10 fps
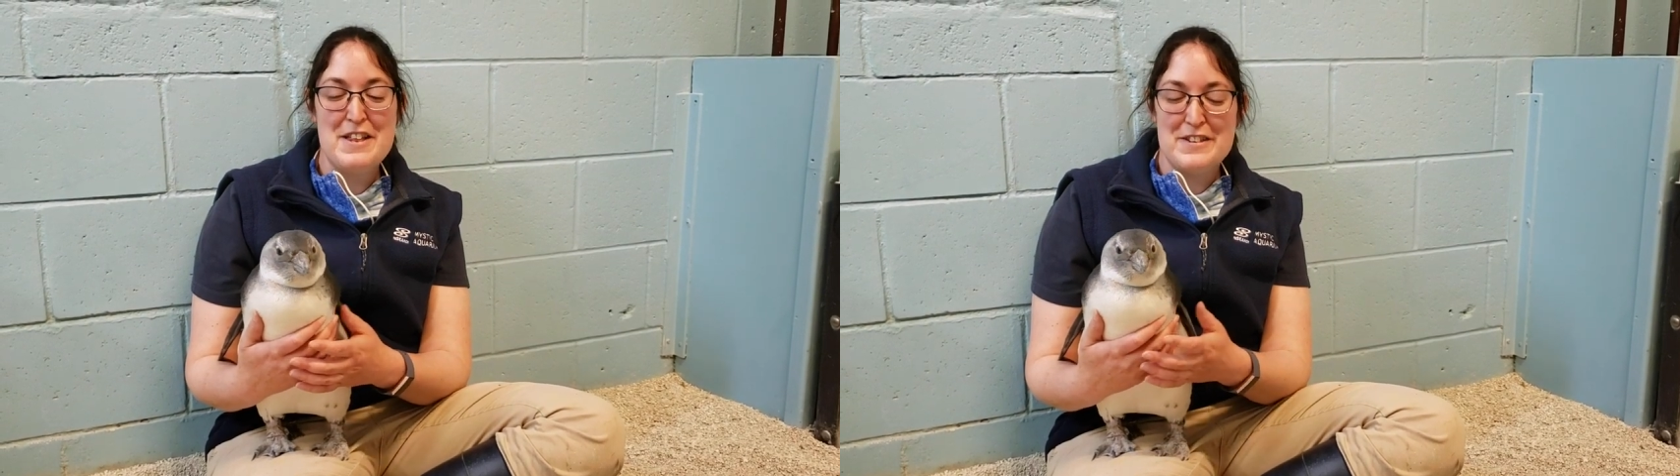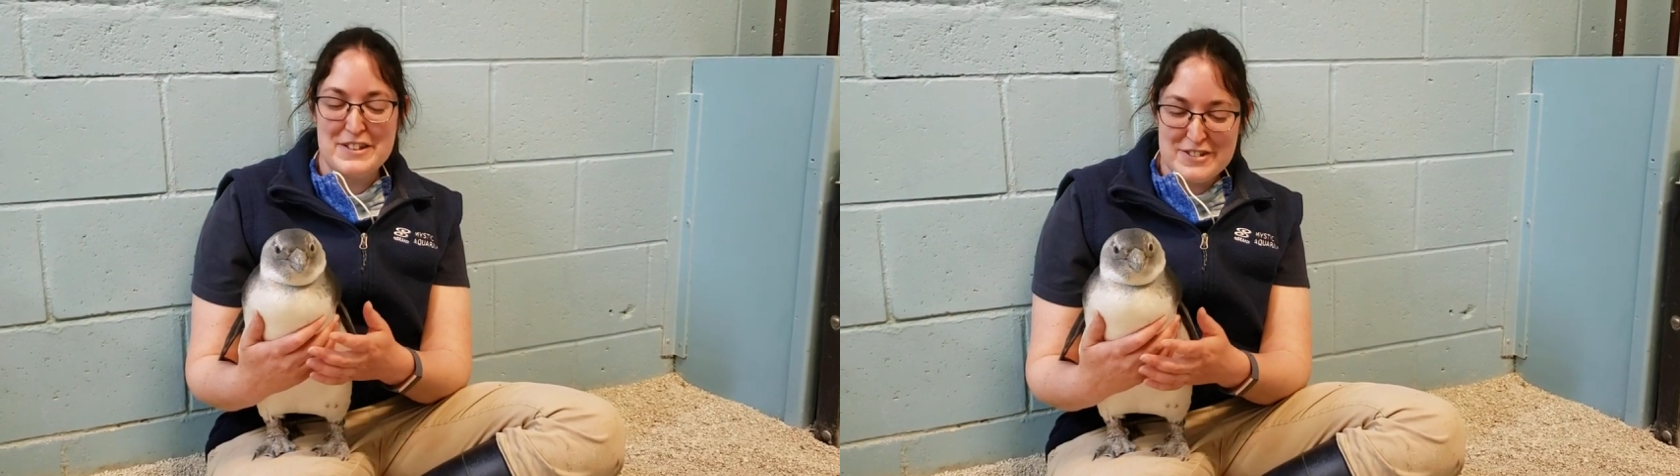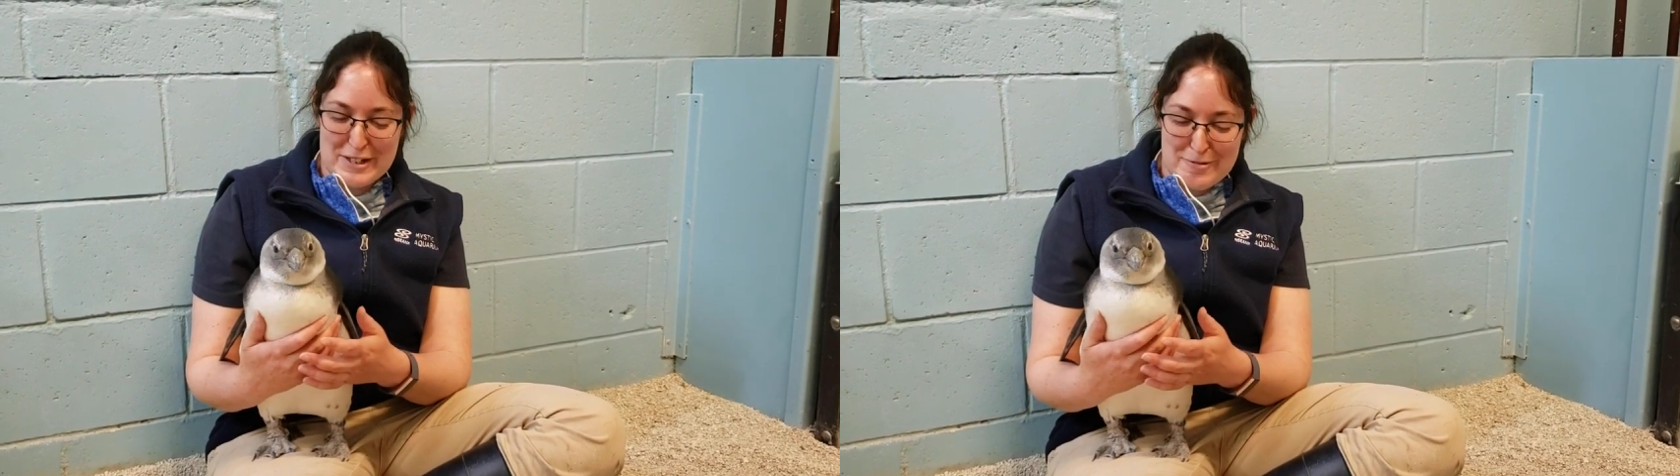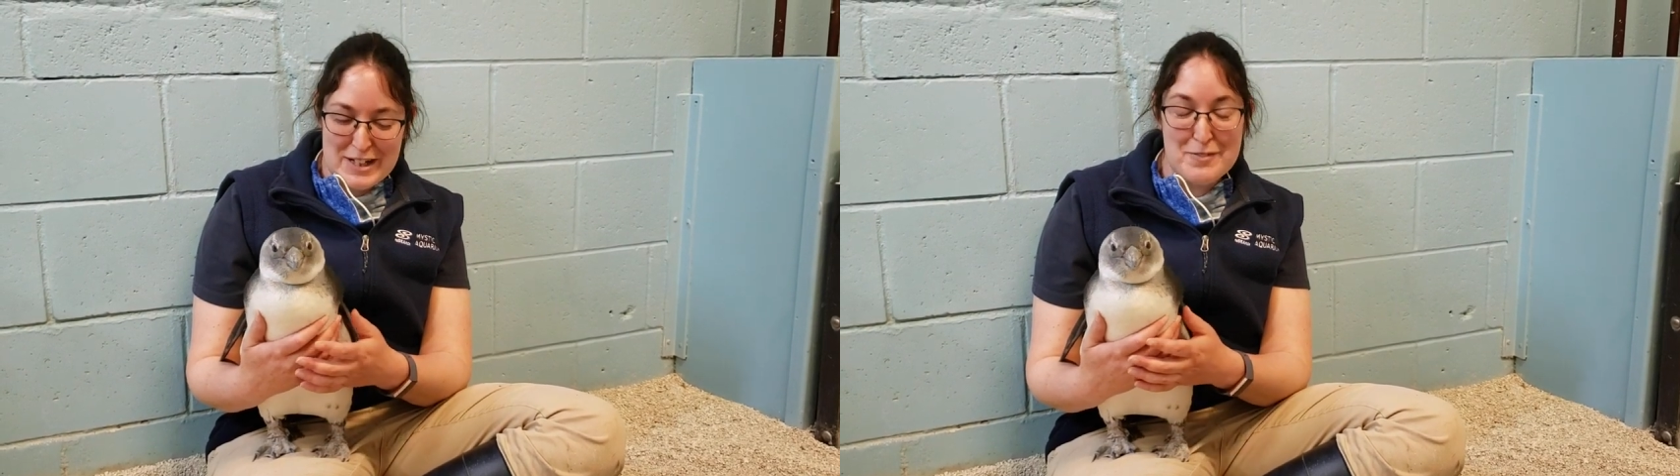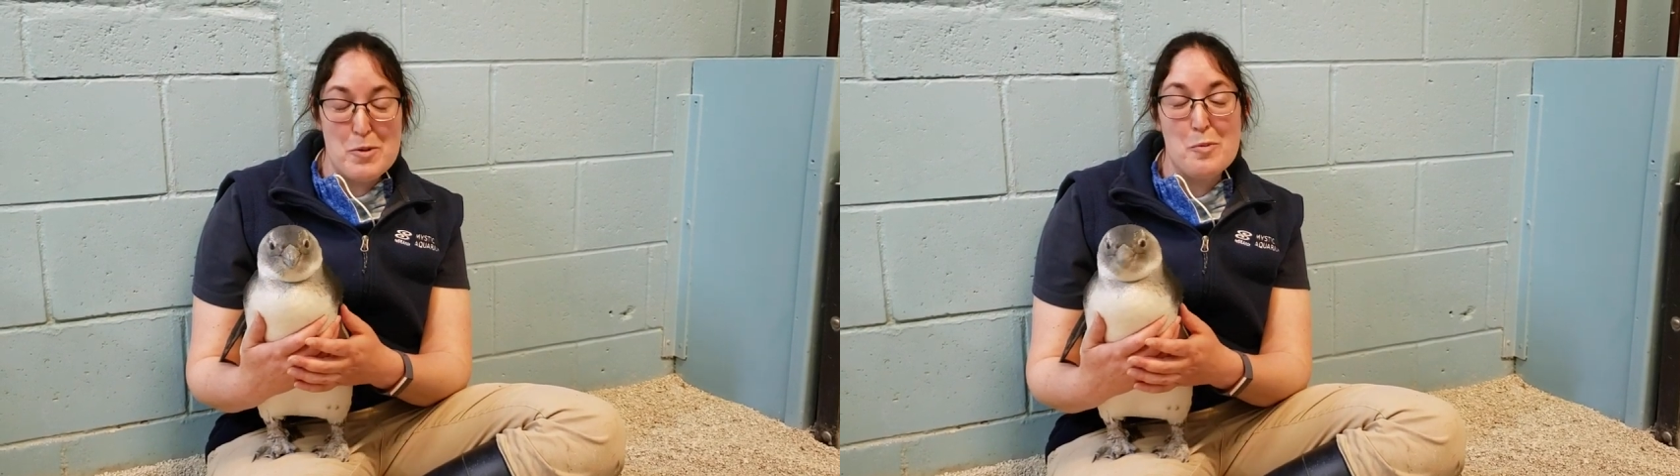the chick will
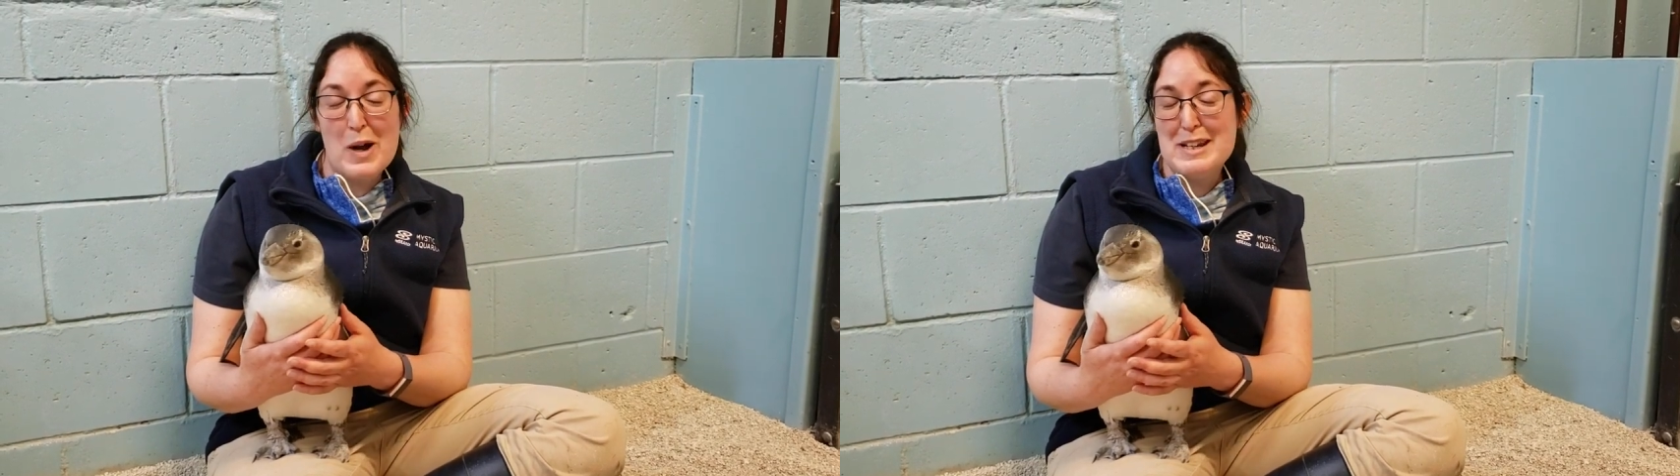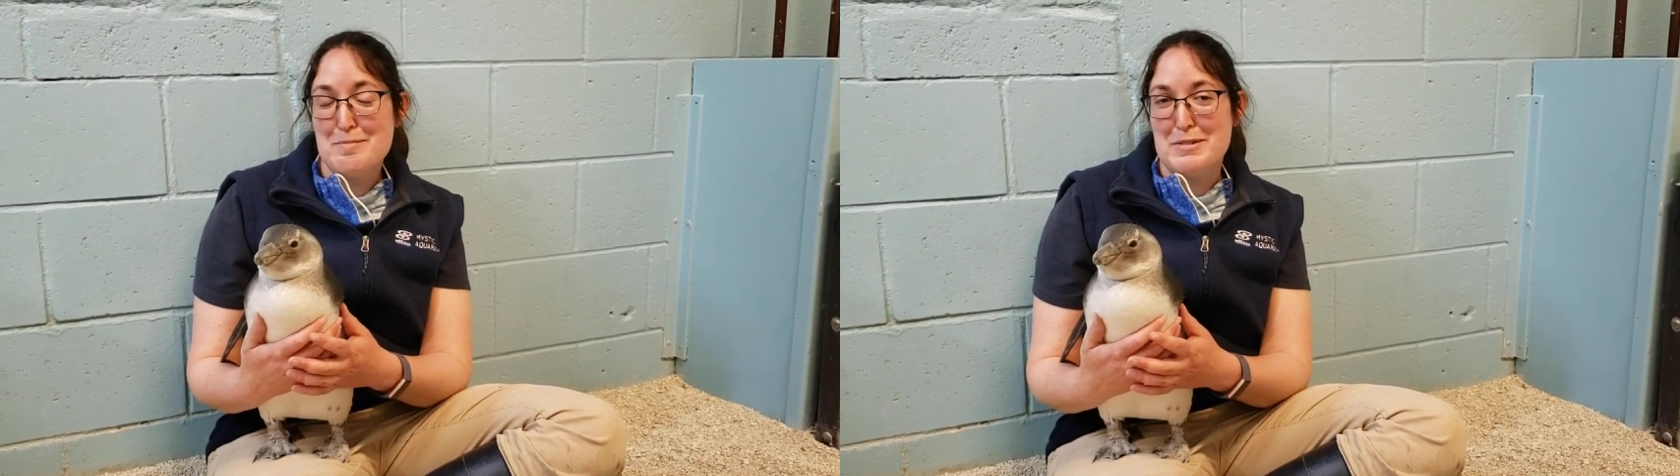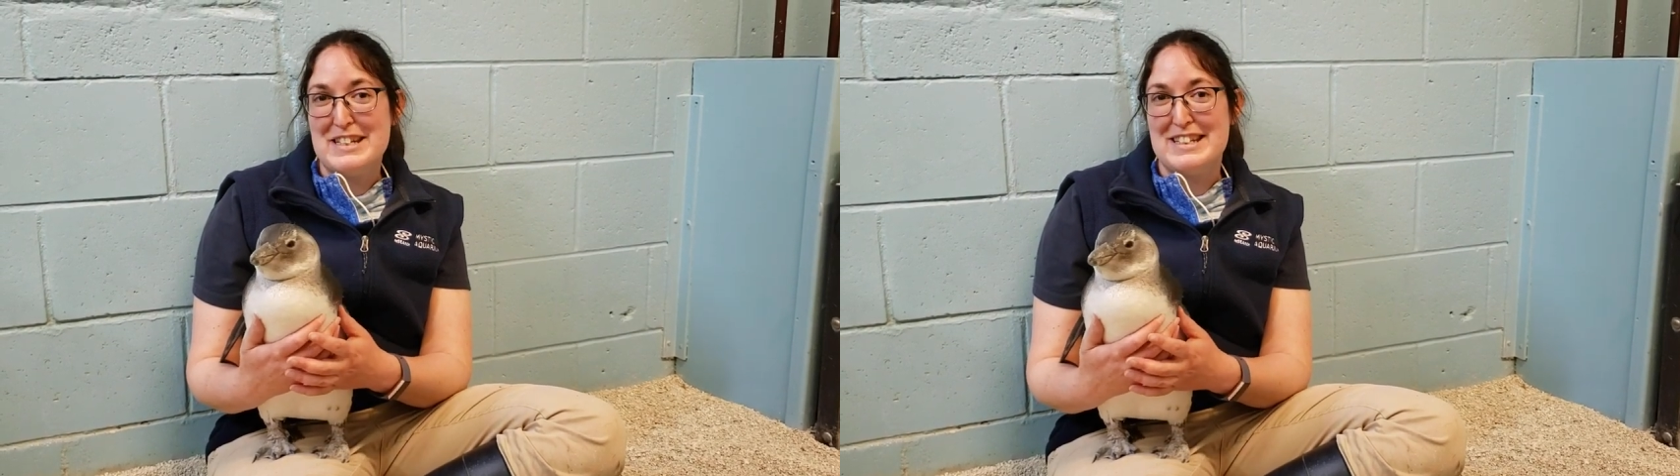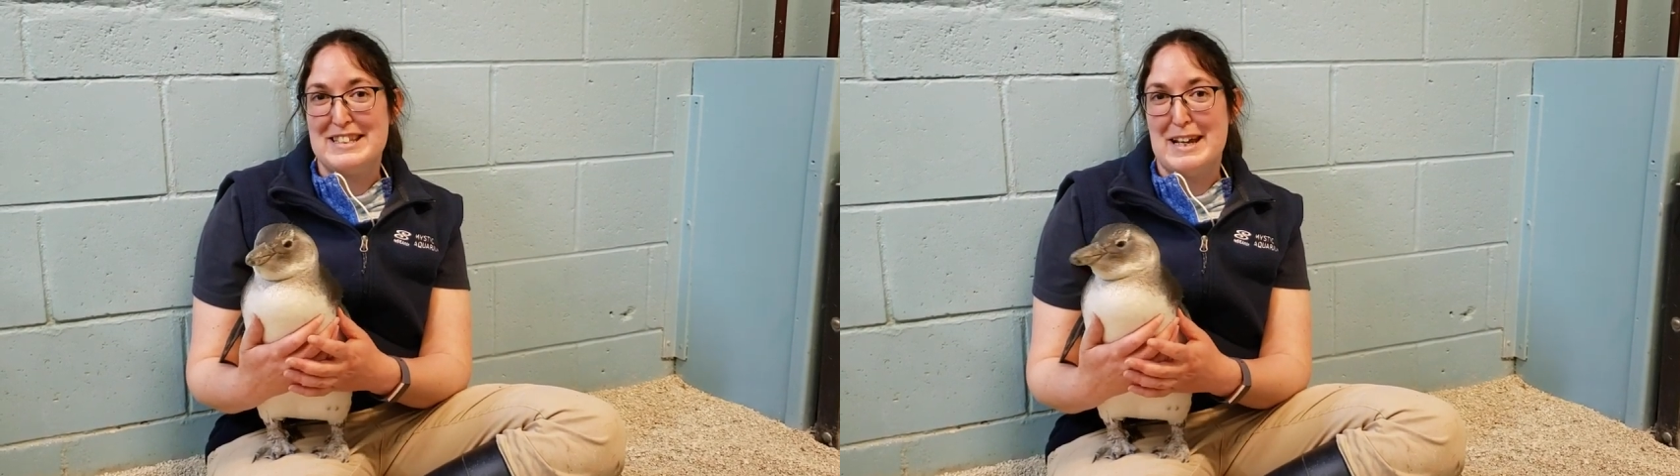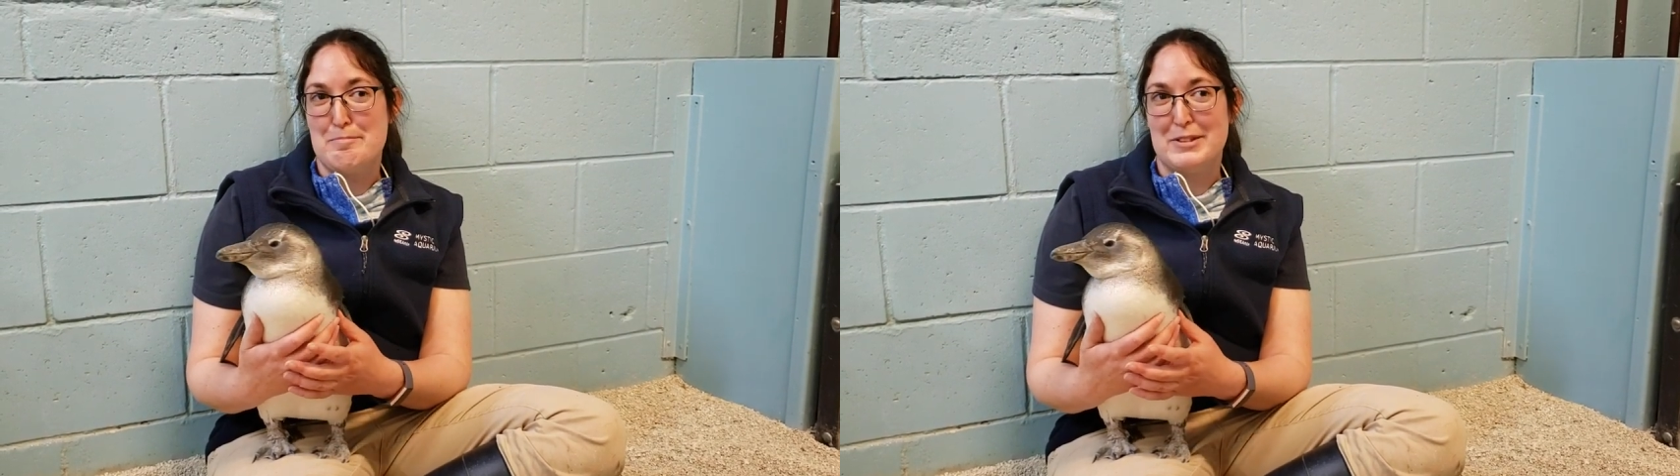have a white bead in
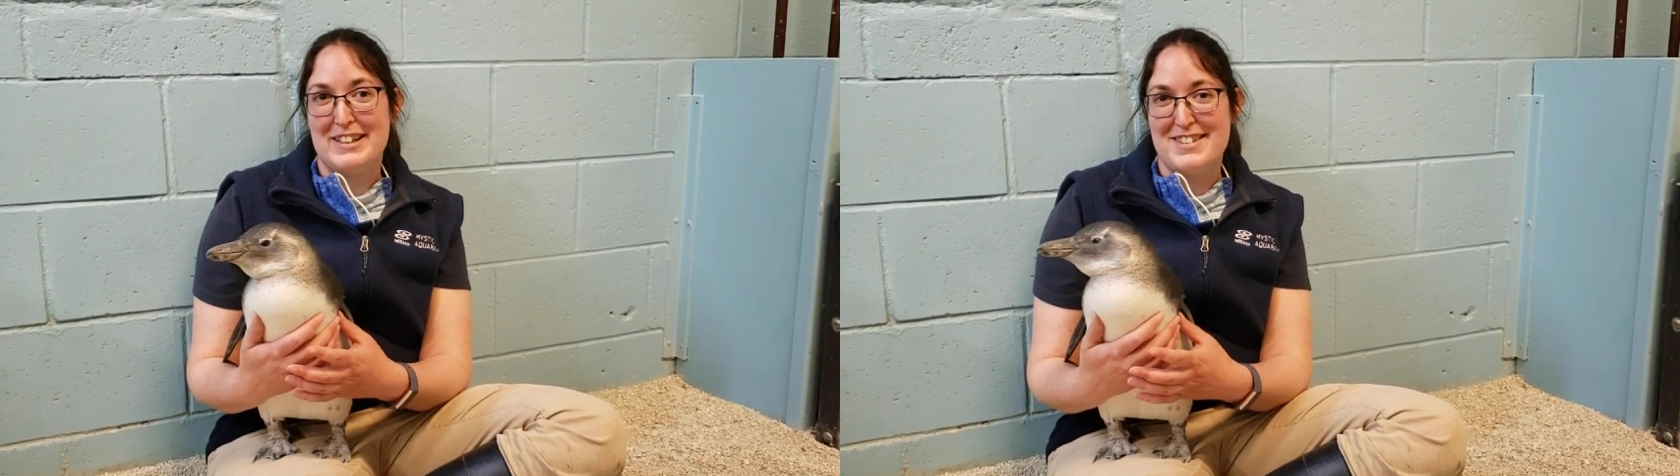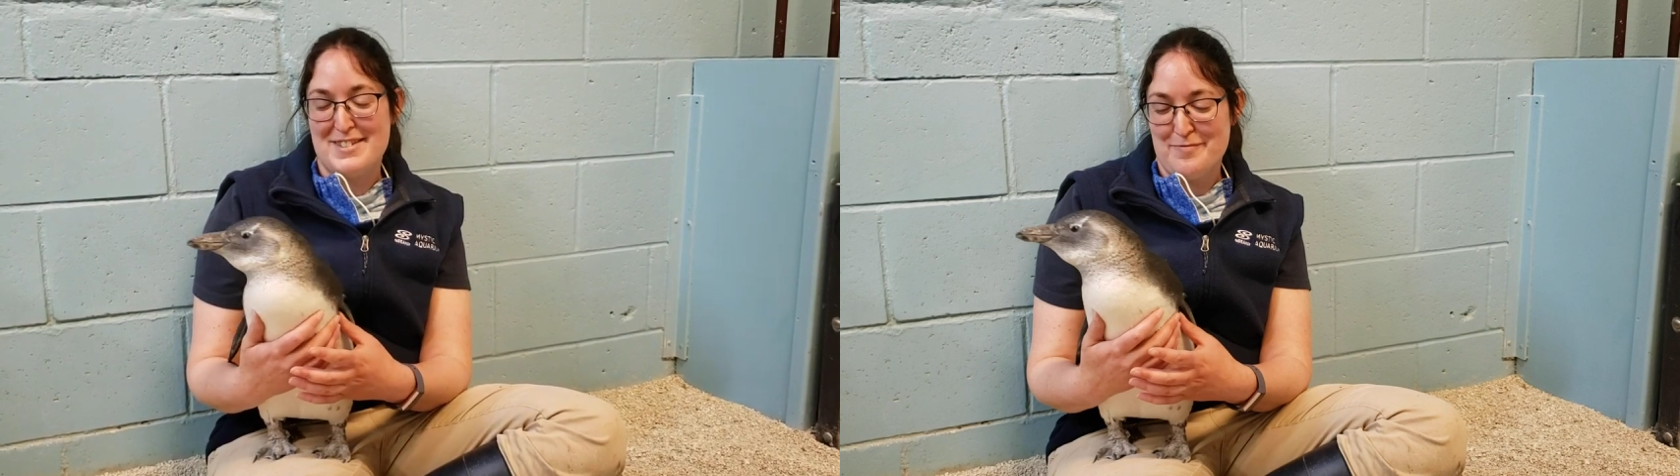that place.